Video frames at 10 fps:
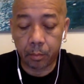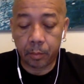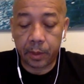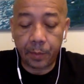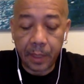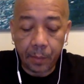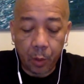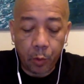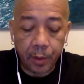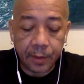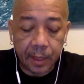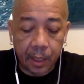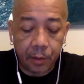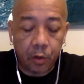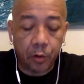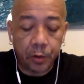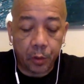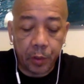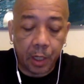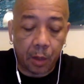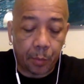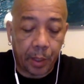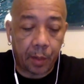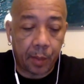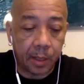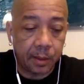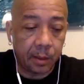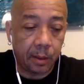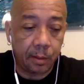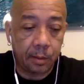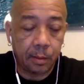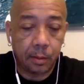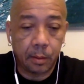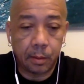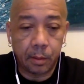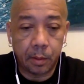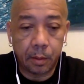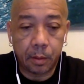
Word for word: them time they wanna start the Costa Rica and Panama thing yet. Mm-hmm.